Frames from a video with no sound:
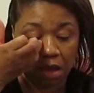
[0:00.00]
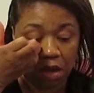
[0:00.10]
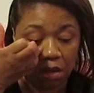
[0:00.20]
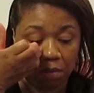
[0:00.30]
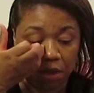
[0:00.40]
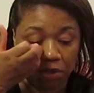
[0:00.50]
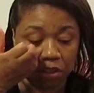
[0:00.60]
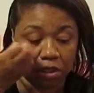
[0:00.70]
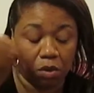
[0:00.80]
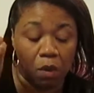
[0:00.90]

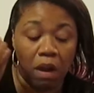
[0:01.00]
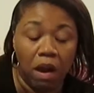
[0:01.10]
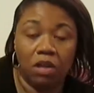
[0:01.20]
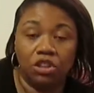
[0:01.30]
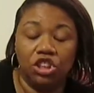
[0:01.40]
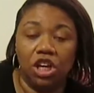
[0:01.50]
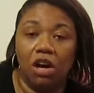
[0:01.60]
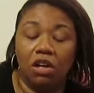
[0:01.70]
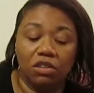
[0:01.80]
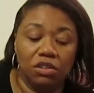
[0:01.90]
Also,
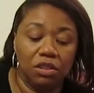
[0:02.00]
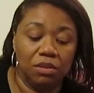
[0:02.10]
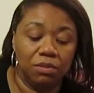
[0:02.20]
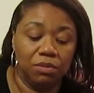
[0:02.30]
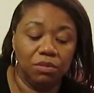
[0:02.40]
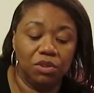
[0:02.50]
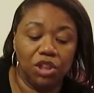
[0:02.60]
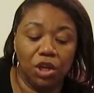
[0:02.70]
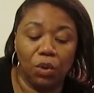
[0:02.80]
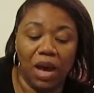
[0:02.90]
Charles
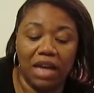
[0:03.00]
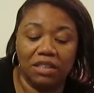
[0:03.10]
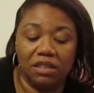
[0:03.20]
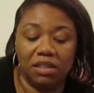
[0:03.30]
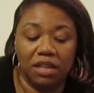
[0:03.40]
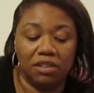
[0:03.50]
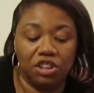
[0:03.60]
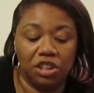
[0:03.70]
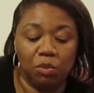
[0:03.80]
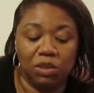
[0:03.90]
told Ashley that
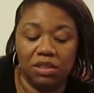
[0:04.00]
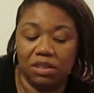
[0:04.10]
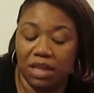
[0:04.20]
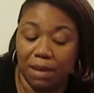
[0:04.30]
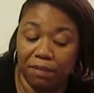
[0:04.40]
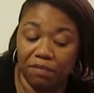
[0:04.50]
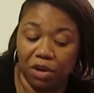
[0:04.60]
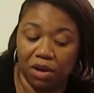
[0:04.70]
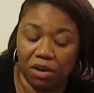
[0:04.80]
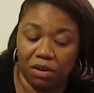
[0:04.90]
she was his type of
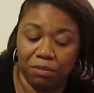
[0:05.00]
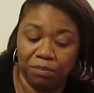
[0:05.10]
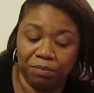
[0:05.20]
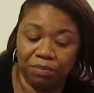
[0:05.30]
girl.